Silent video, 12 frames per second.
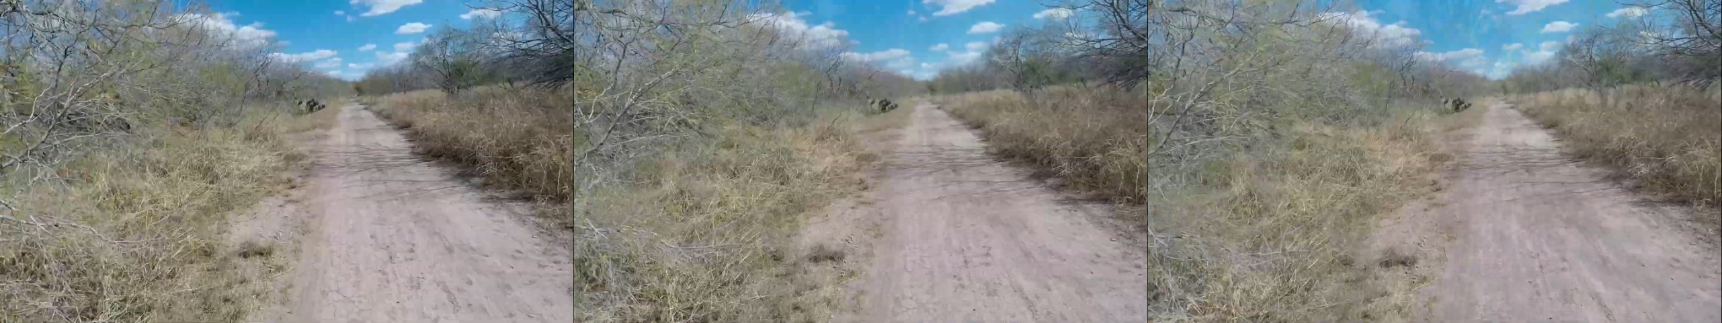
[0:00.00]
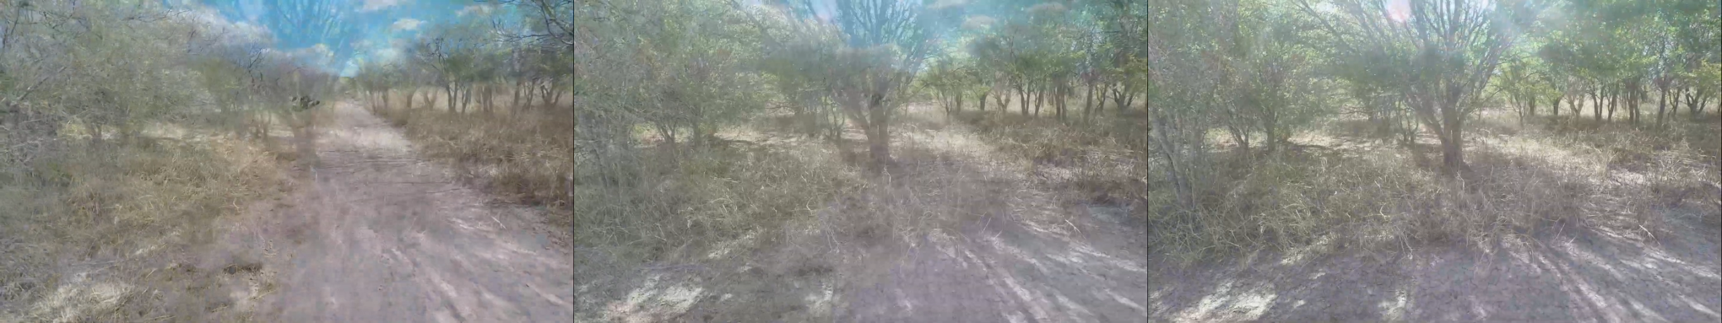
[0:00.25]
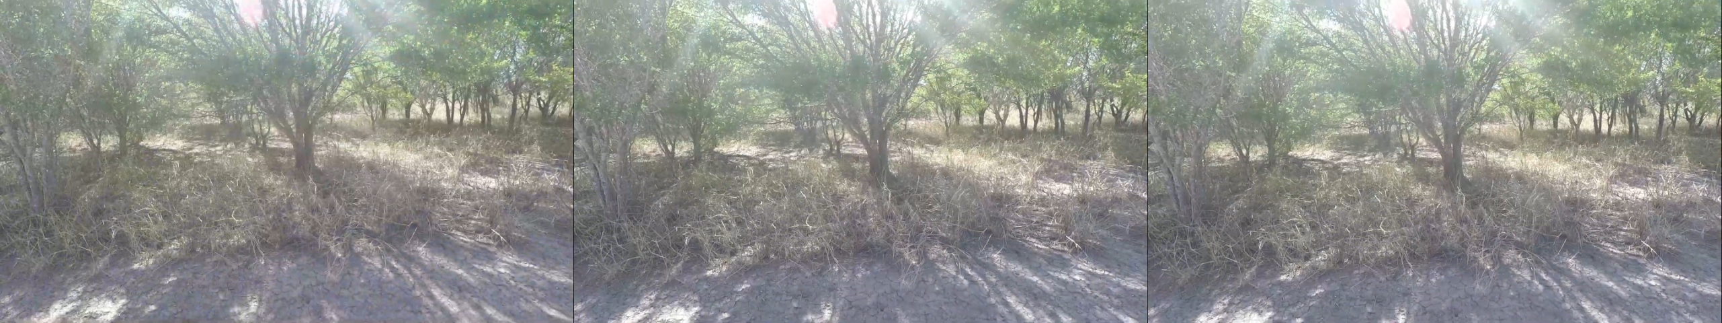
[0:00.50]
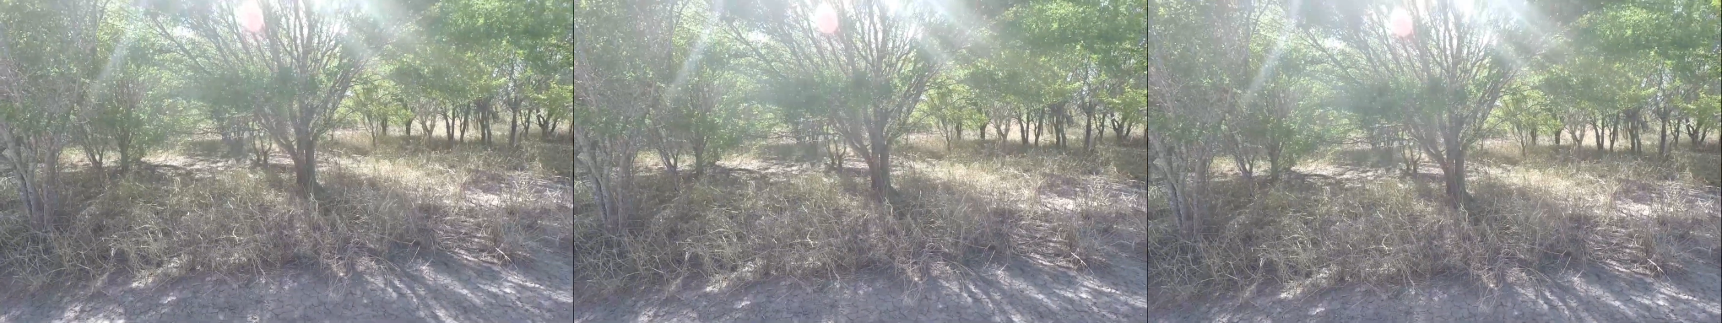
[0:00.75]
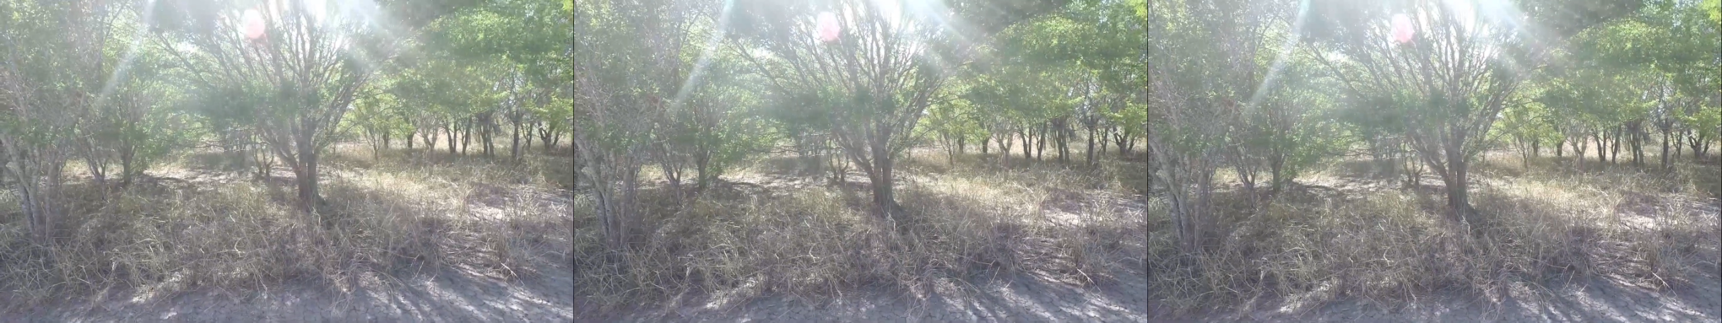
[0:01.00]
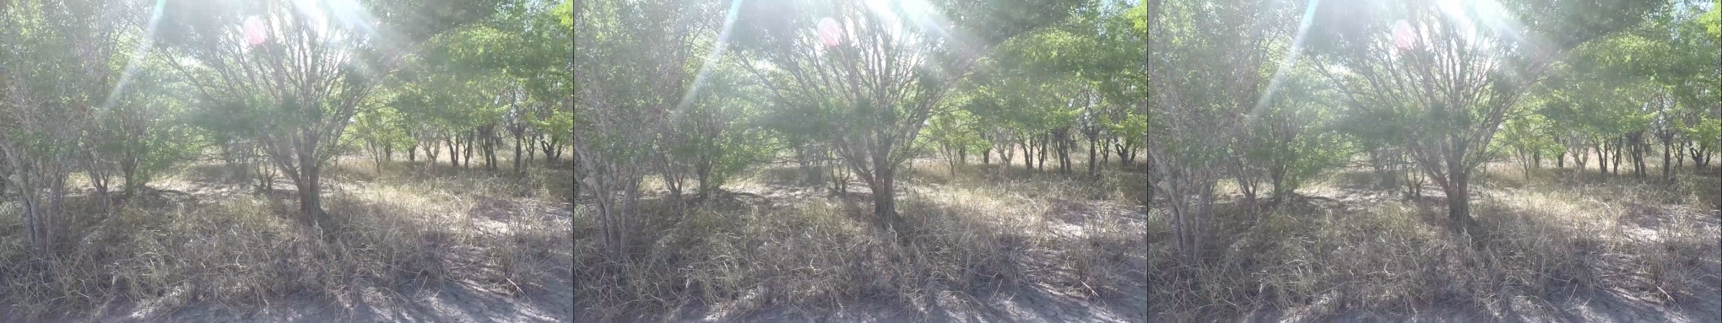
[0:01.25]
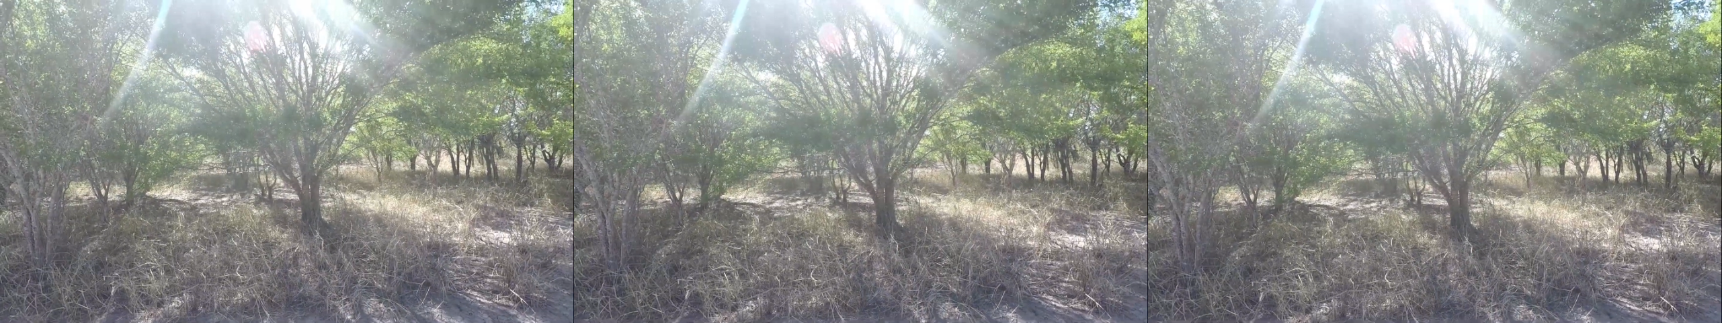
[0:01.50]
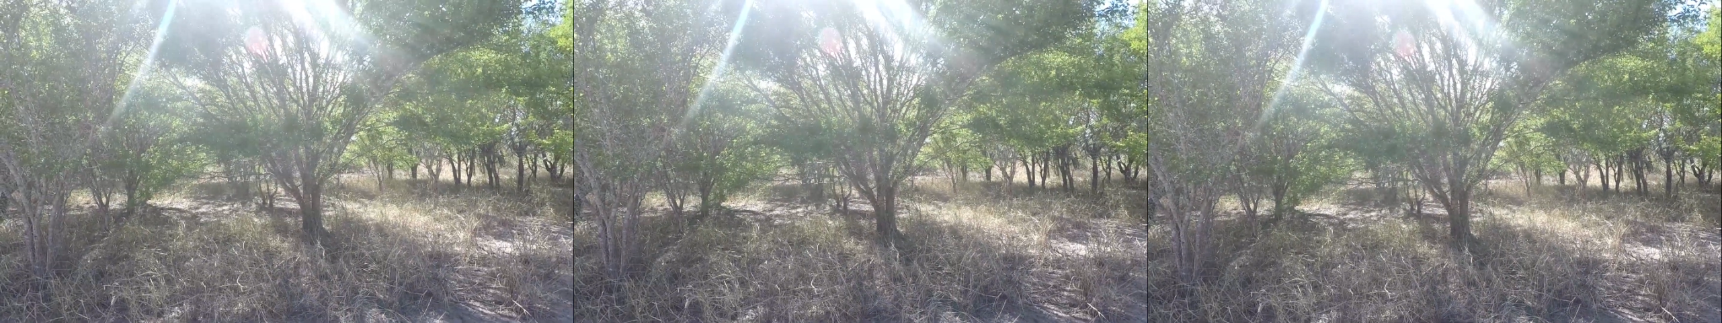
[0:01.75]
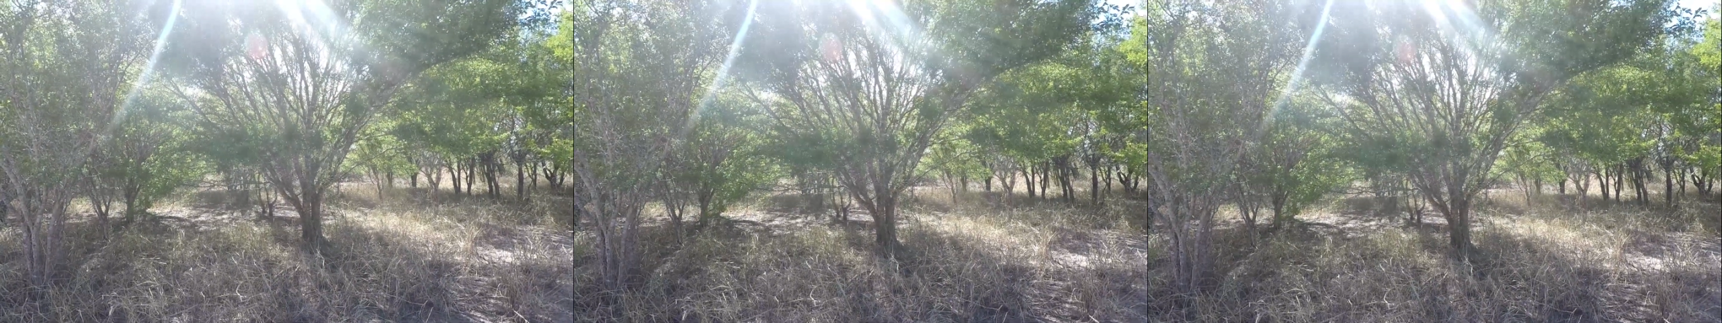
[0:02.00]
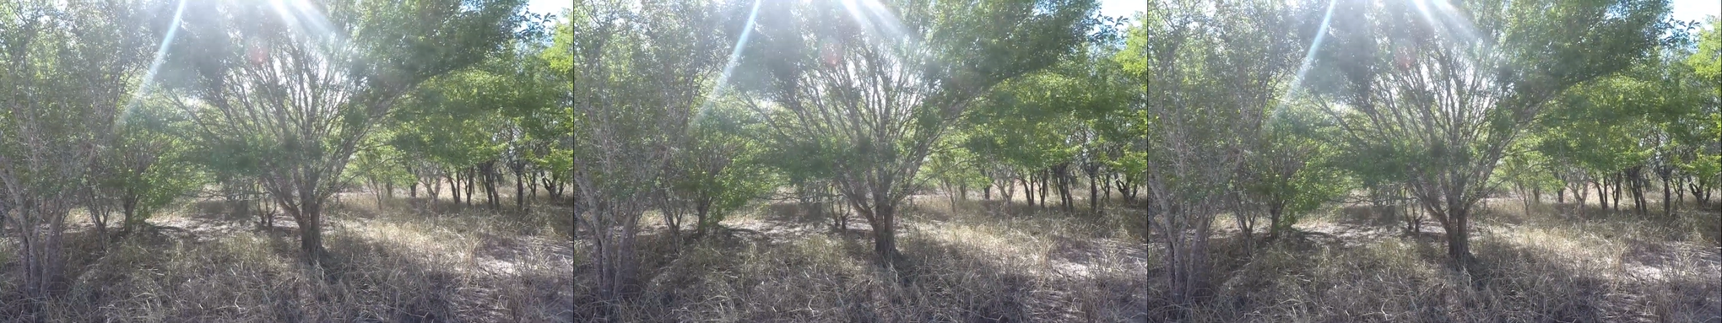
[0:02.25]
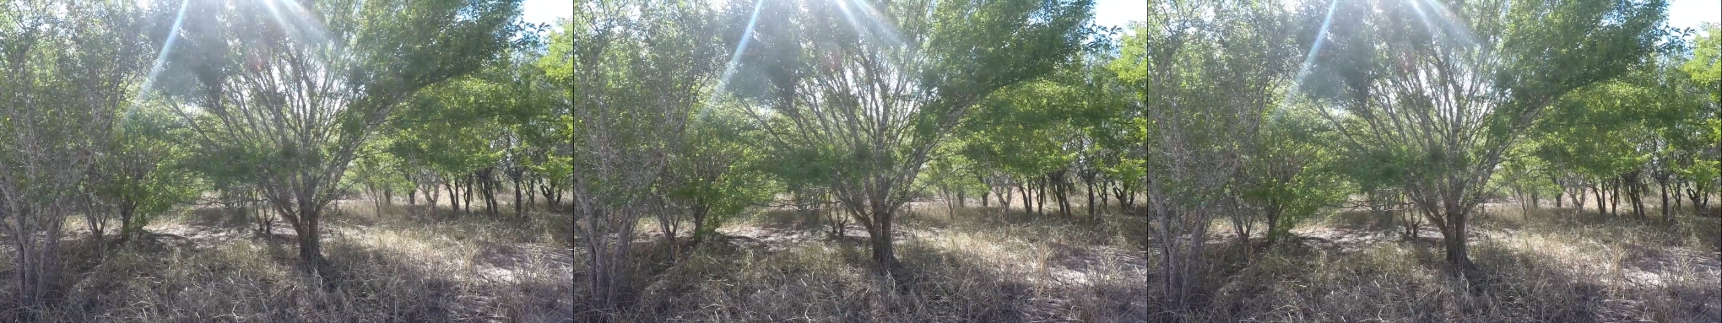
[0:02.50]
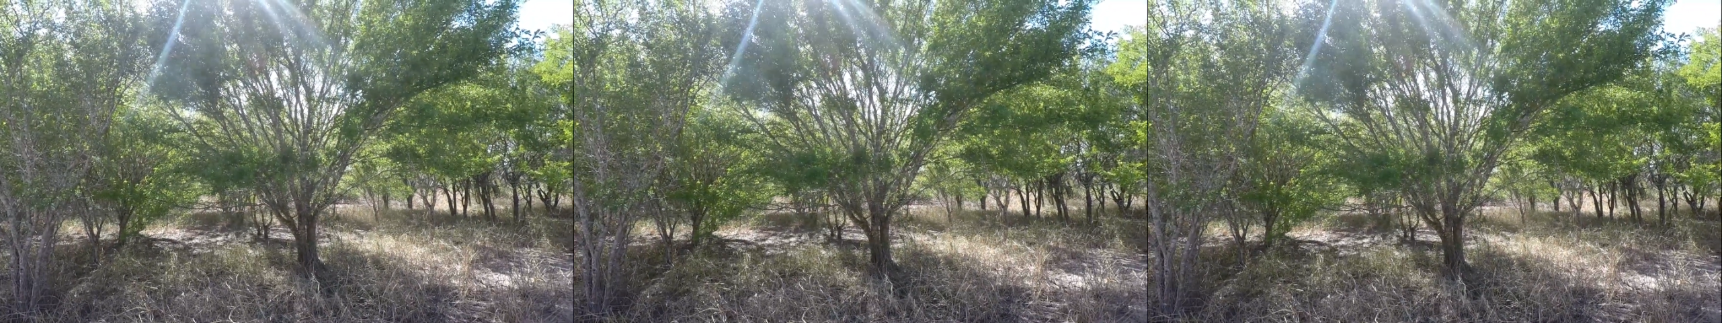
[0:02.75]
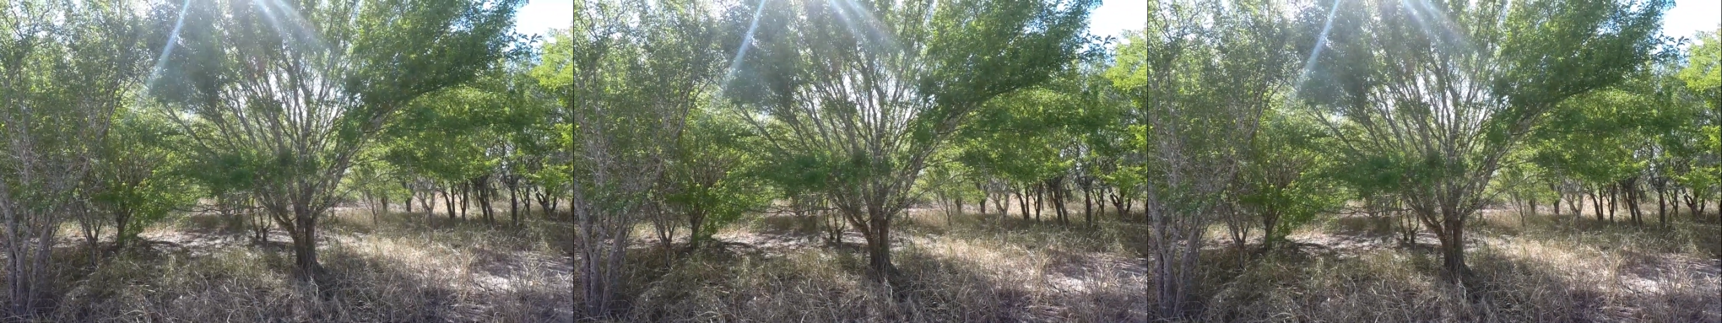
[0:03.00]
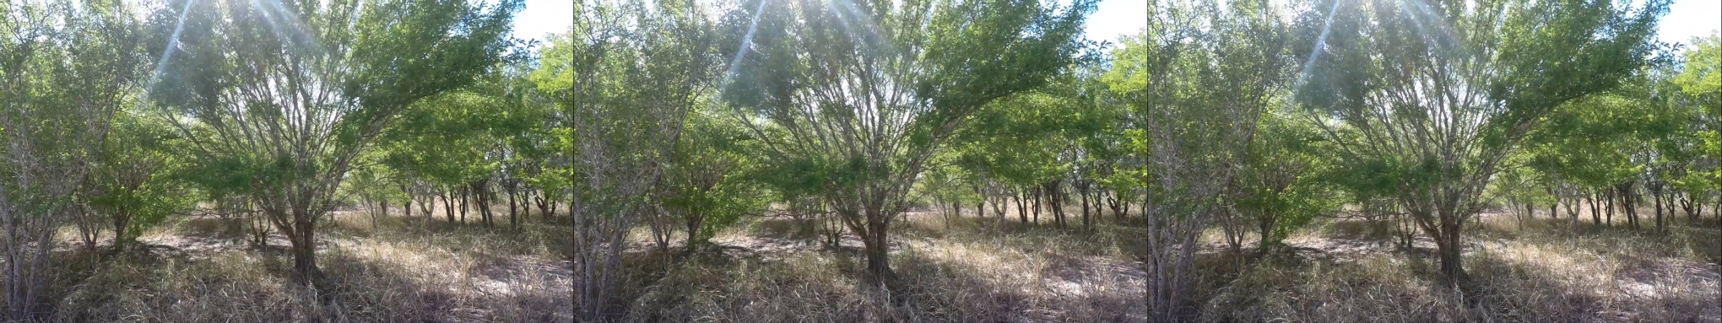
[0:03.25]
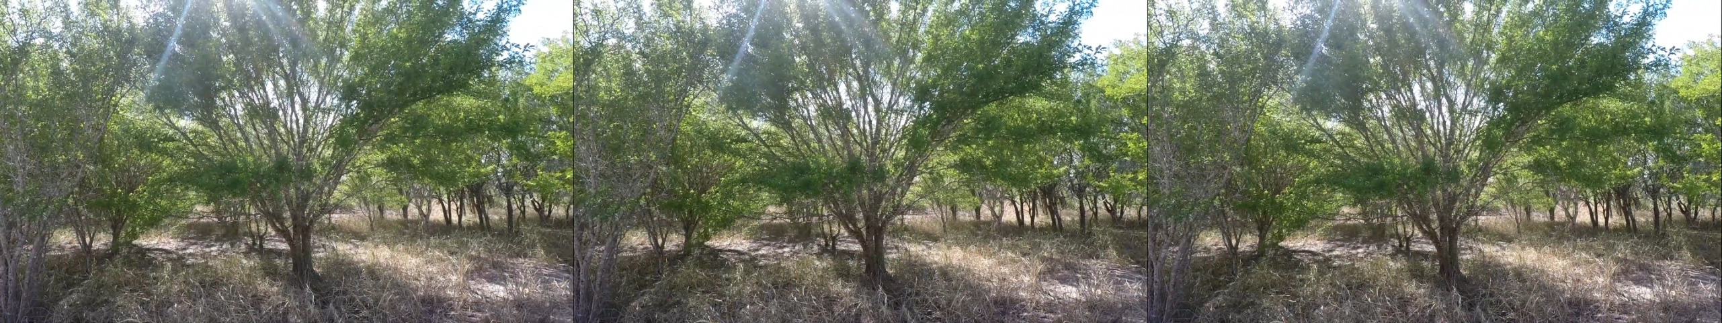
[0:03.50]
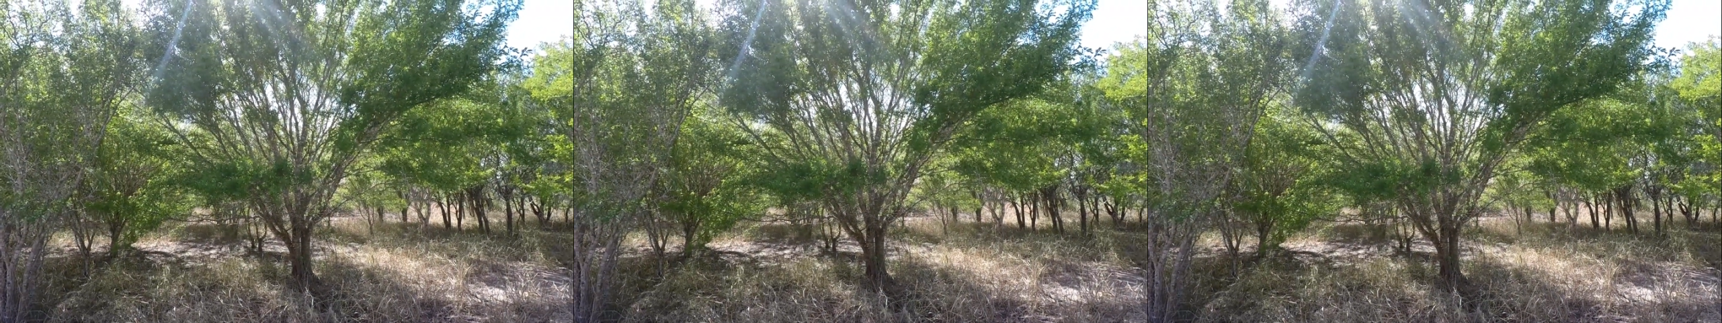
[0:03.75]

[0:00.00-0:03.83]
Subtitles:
Nobody's mouth can be seen.